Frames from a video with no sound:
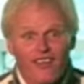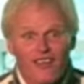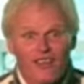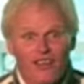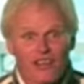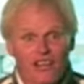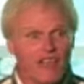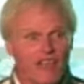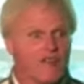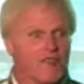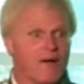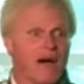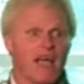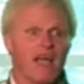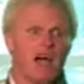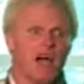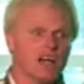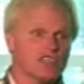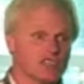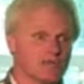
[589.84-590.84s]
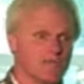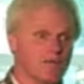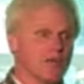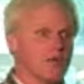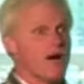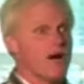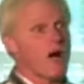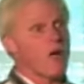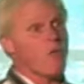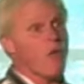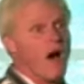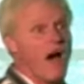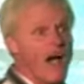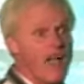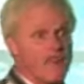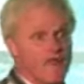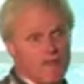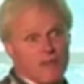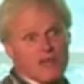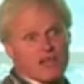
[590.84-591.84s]
Leave my husband or my
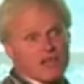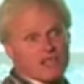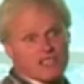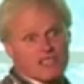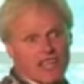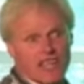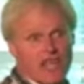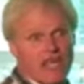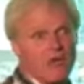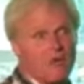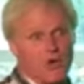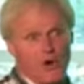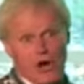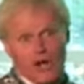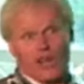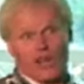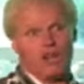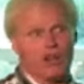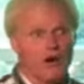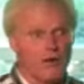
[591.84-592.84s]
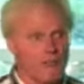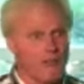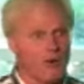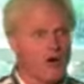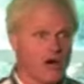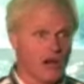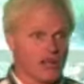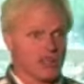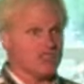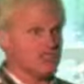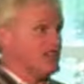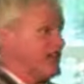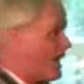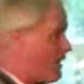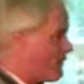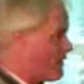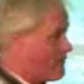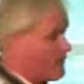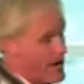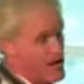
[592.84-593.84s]
wife because they ain't working no more because
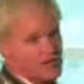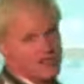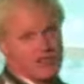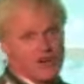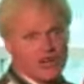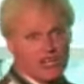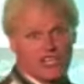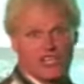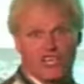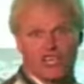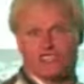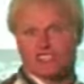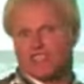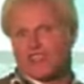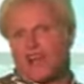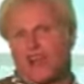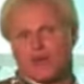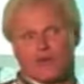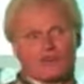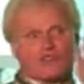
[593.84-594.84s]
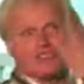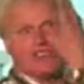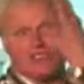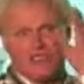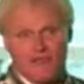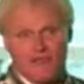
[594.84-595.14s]
now we raised our kids and I don't see the